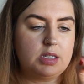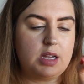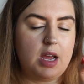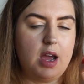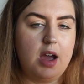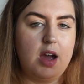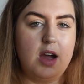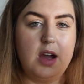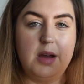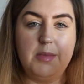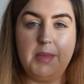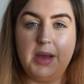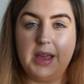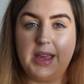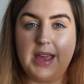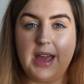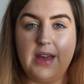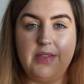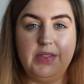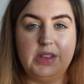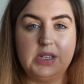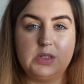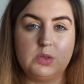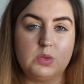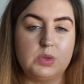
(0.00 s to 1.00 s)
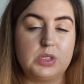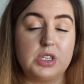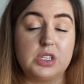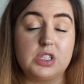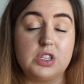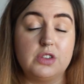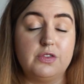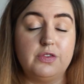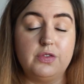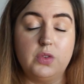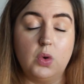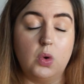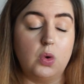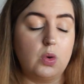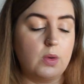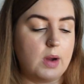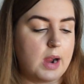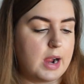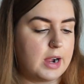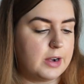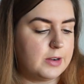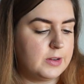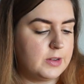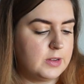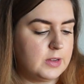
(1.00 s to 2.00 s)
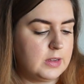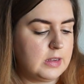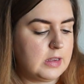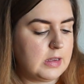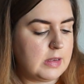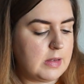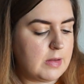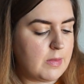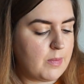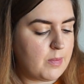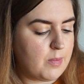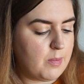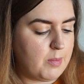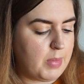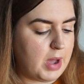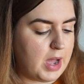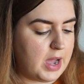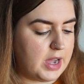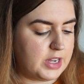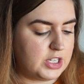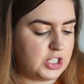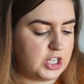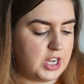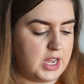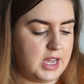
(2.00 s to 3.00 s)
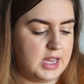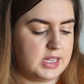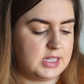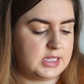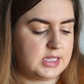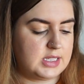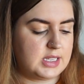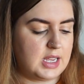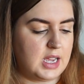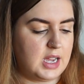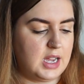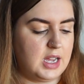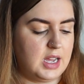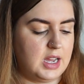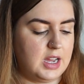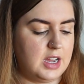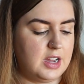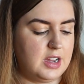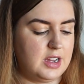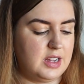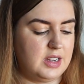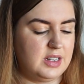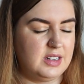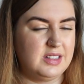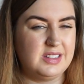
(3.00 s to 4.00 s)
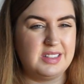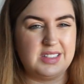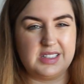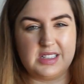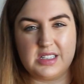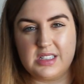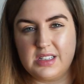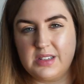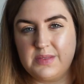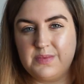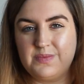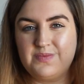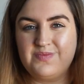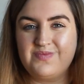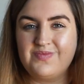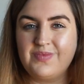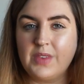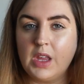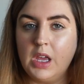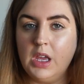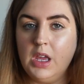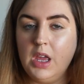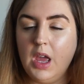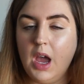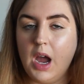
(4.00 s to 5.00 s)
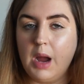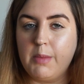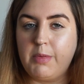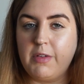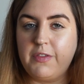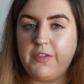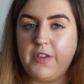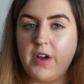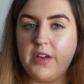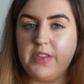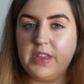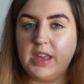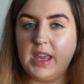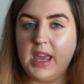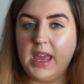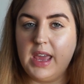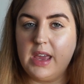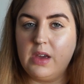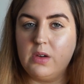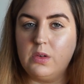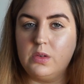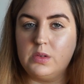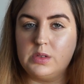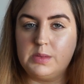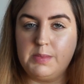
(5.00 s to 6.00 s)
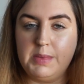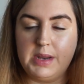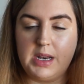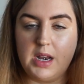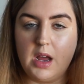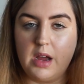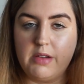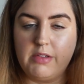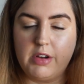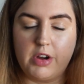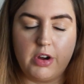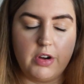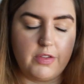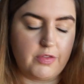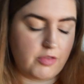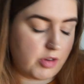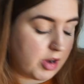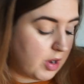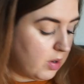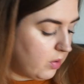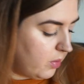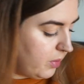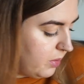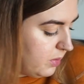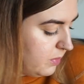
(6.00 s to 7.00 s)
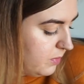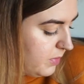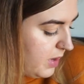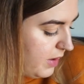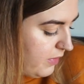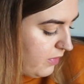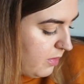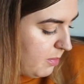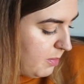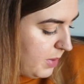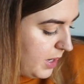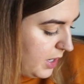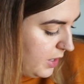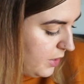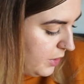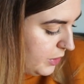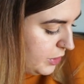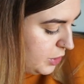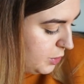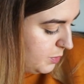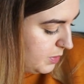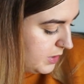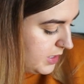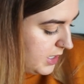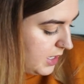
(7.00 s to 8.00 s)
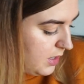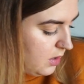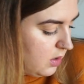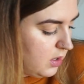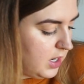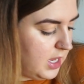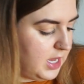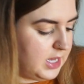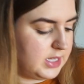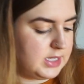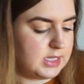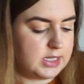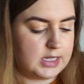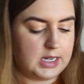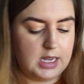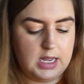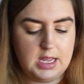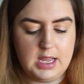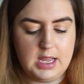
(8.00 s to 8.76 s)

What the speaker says: Again, this was a Sephora purchase, and I prefer the Kale's Midnight Recovery Oil, if I'm being 100% honest.